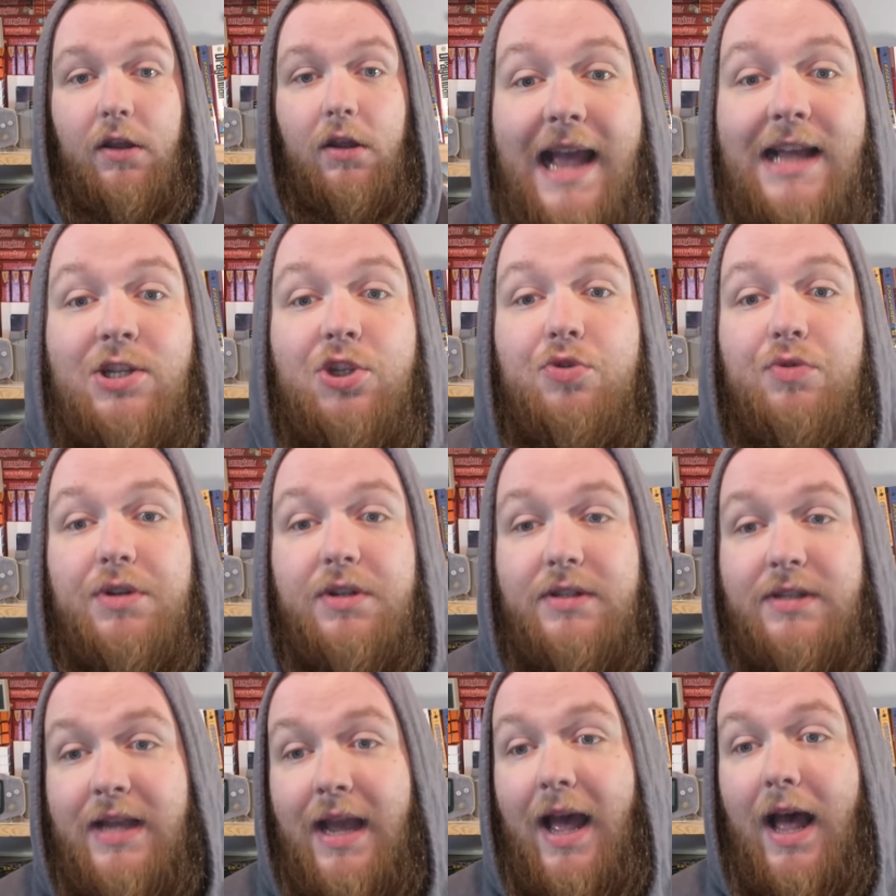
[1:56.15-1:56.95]
As you
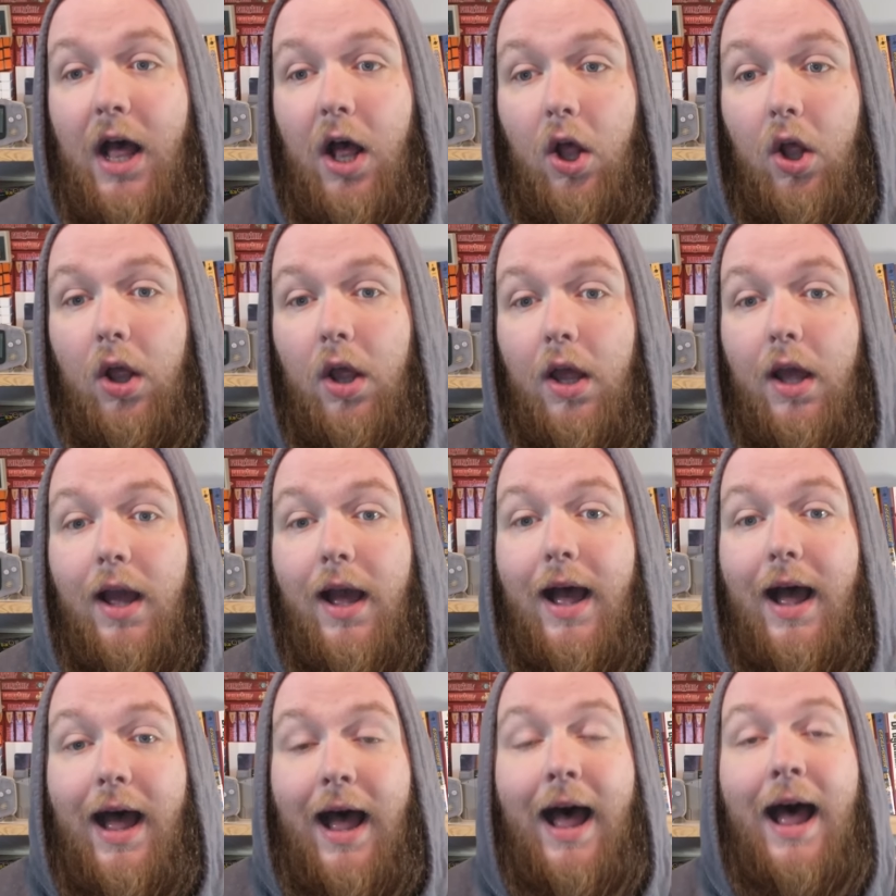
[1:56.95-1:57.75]
can tell,
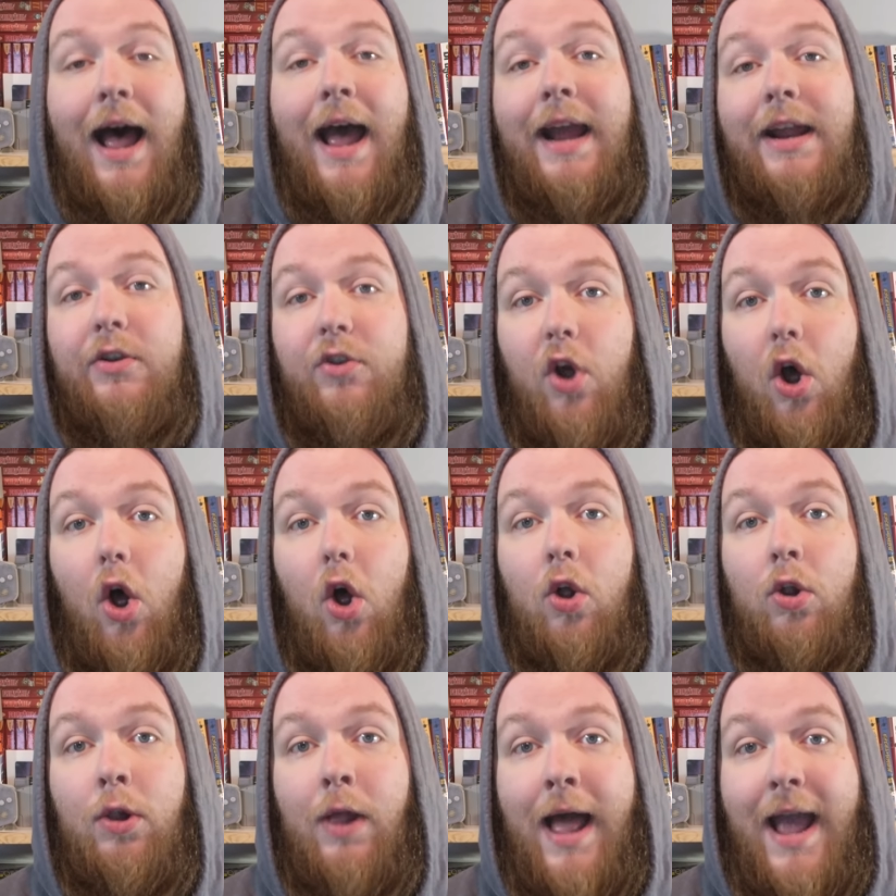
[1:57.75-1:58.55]
I
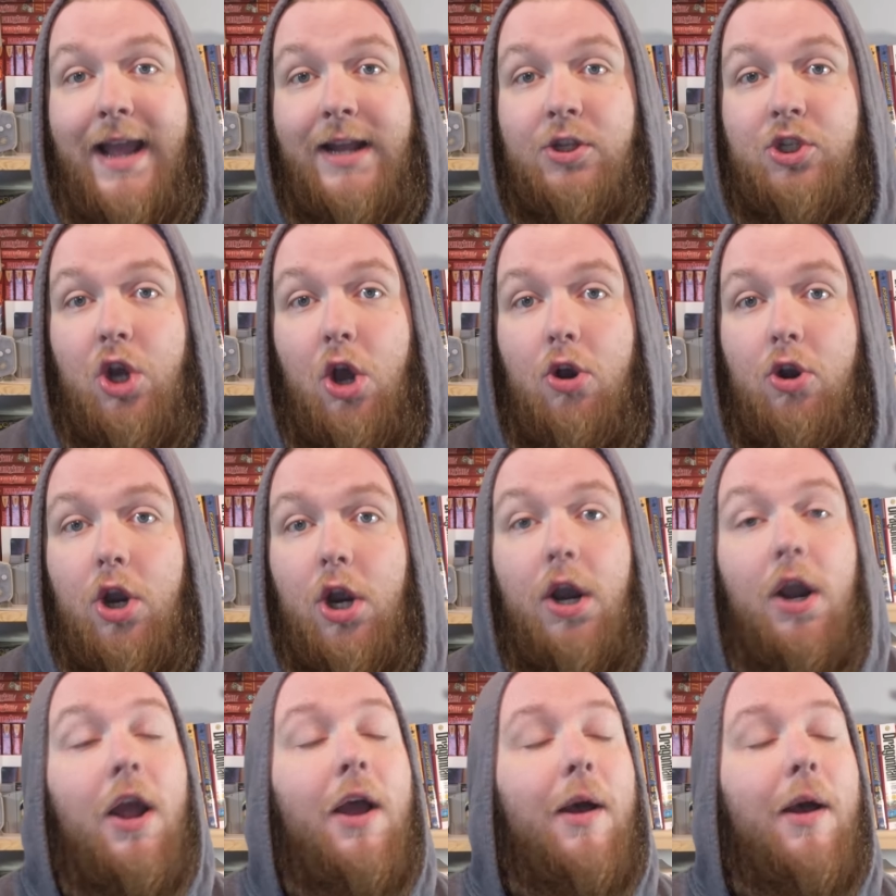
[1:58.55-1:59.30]
don't like Joker.